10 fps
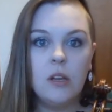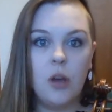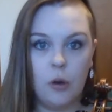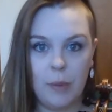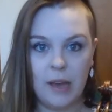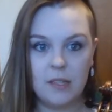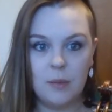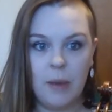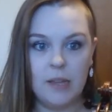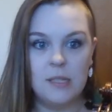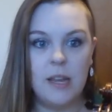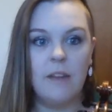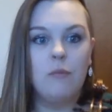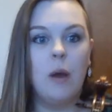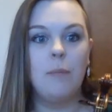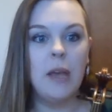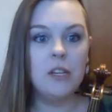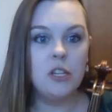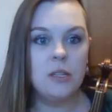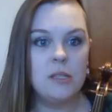go back to my staff web
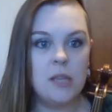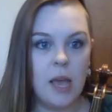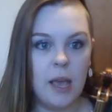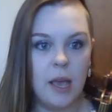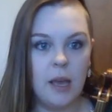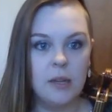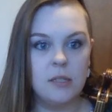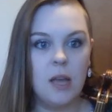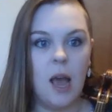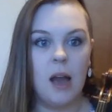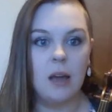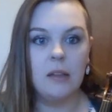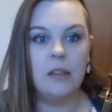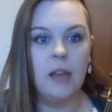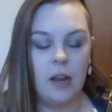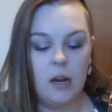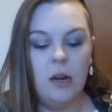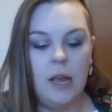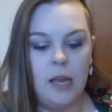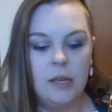pages and on
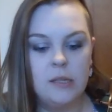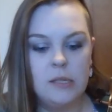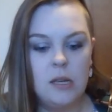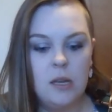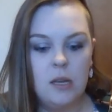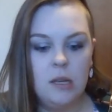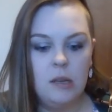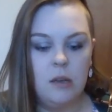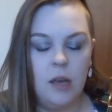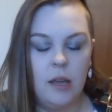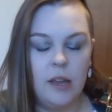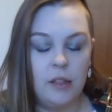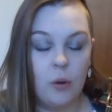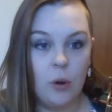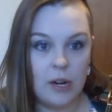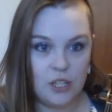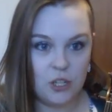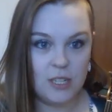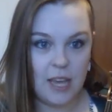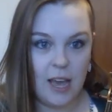there is uh, in the
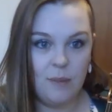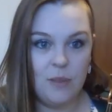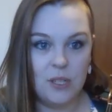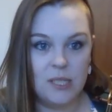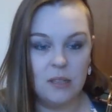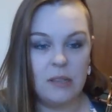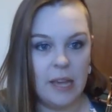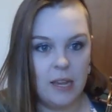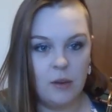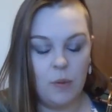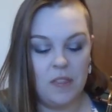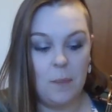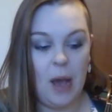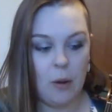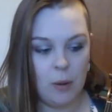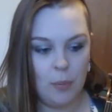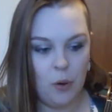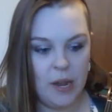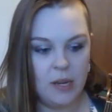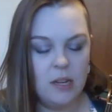orchestra tab there's the link with a
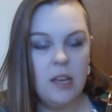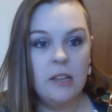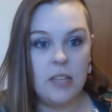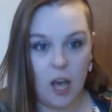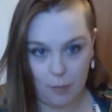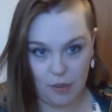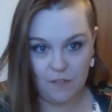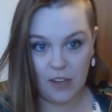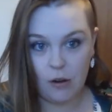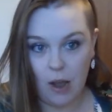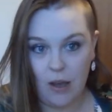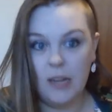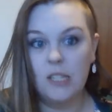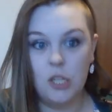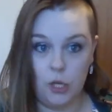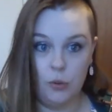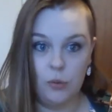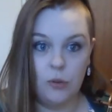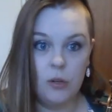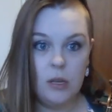powerpoint to help you figure out how to
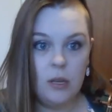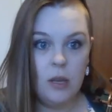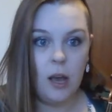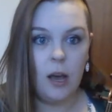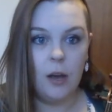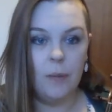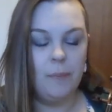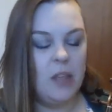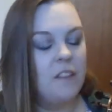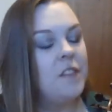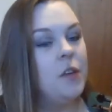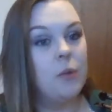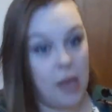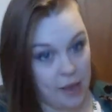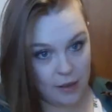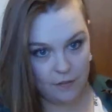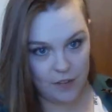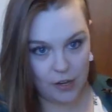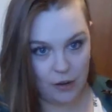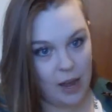tune um, if you can't
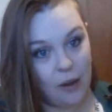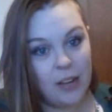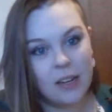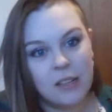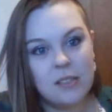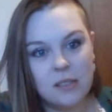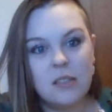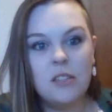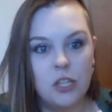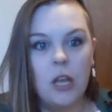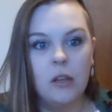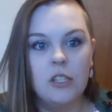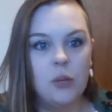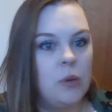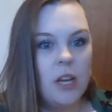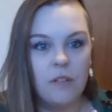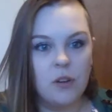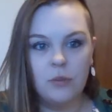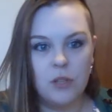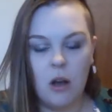figure it out it is challenging we
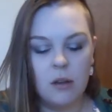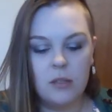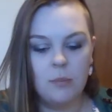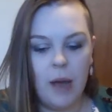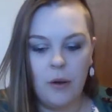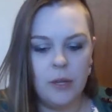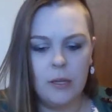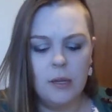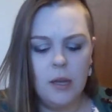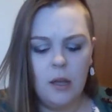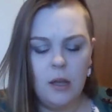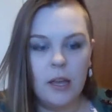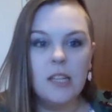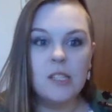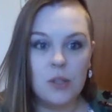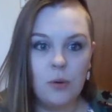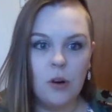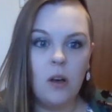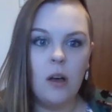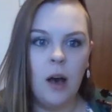never talked about it in
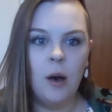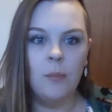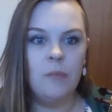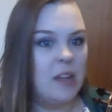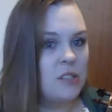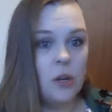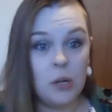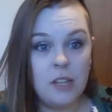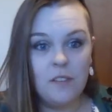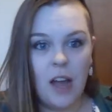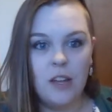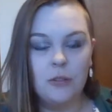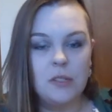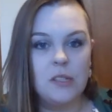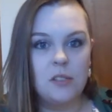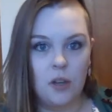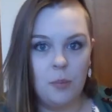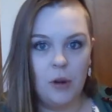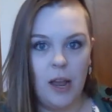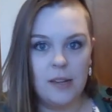school um, that's totally fine you can
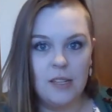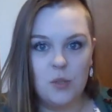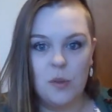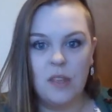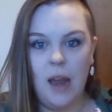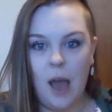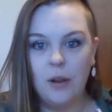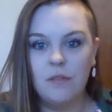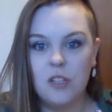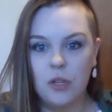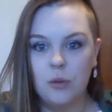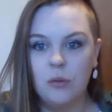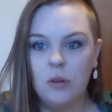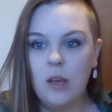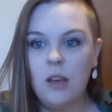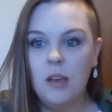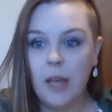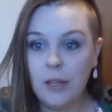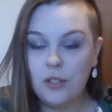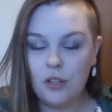still practice with an out of tune
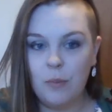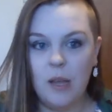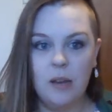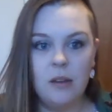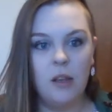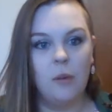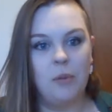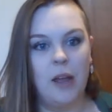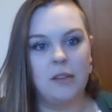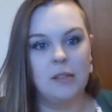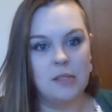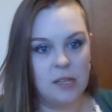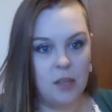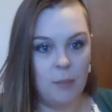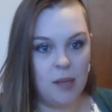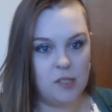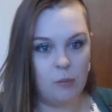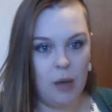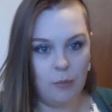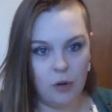instrument you'll practice like the
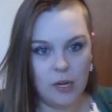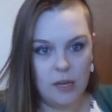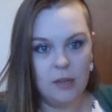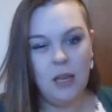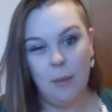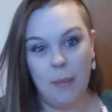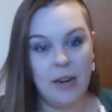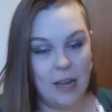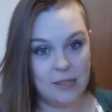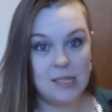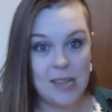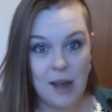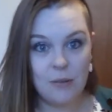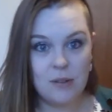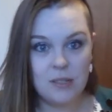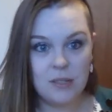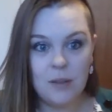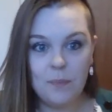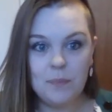muscle memory might not sound